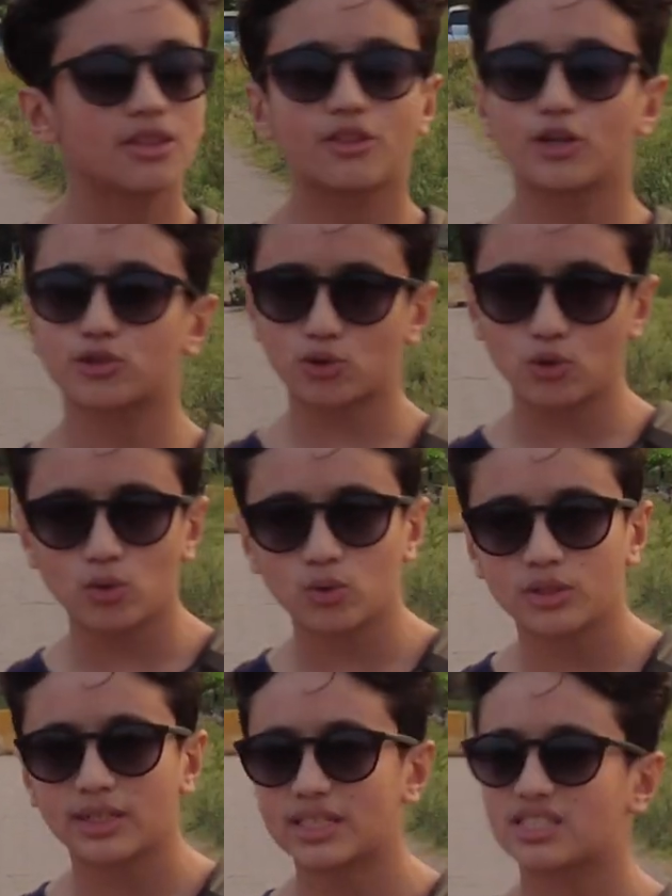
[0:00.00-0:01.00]
the
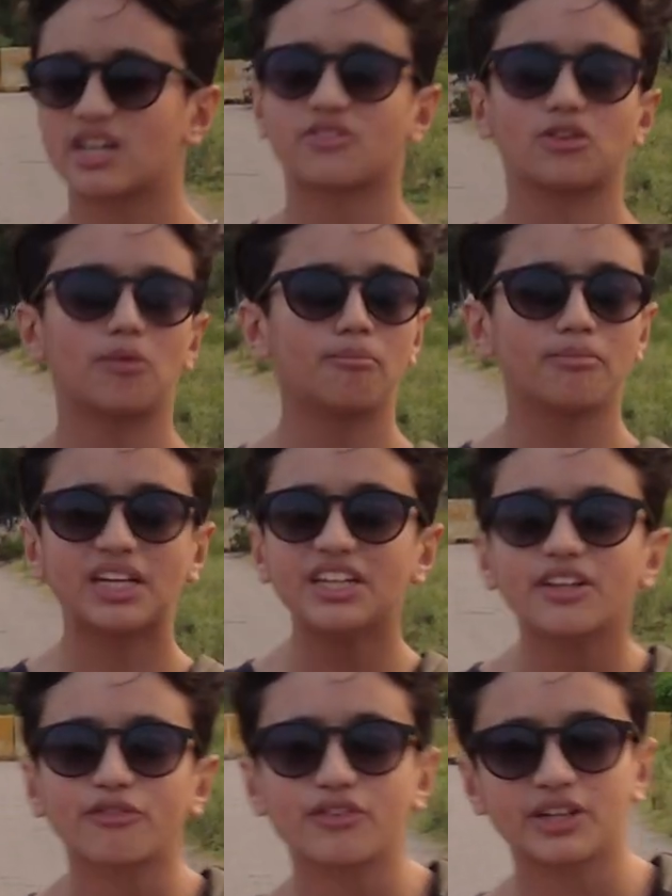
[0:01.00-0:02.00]
zone, etc.
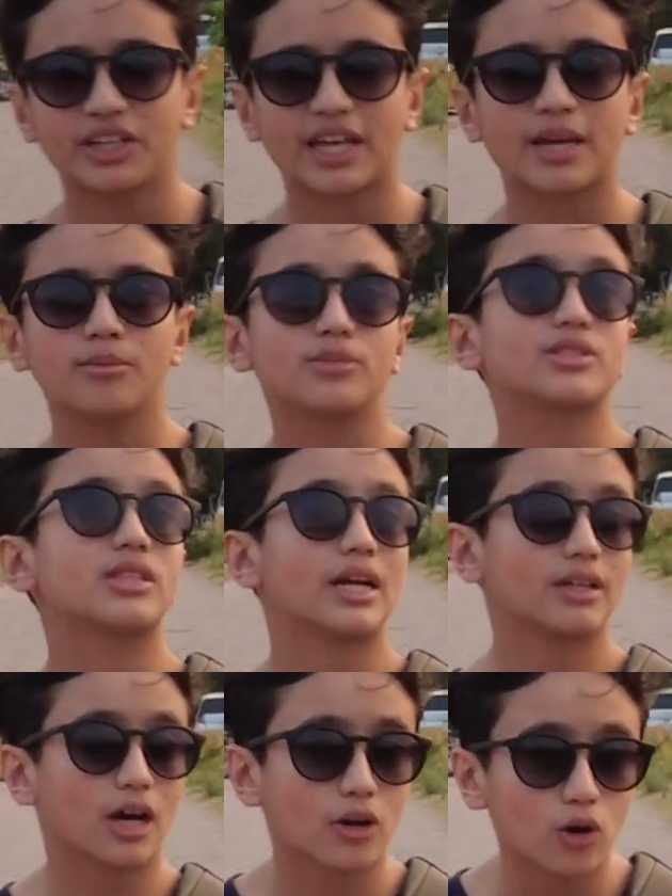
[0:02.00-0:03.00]
Many different names
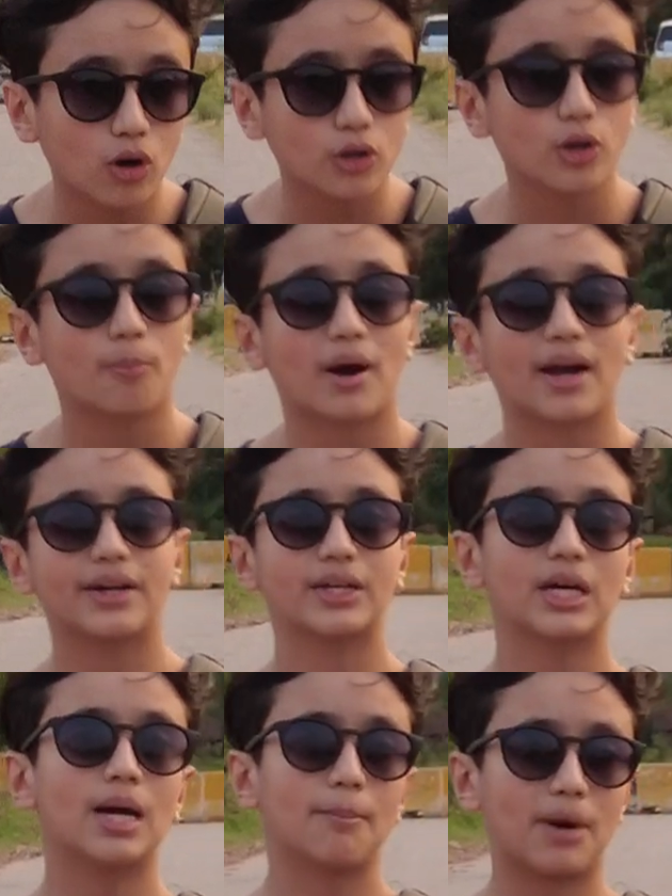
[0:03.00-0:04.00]
that are occupied
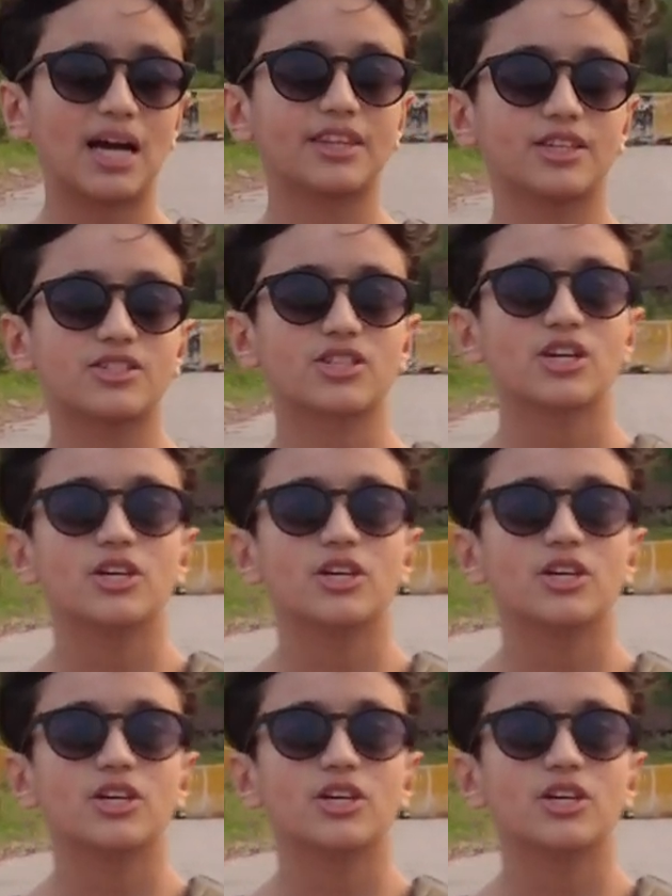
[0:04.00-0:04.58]
by this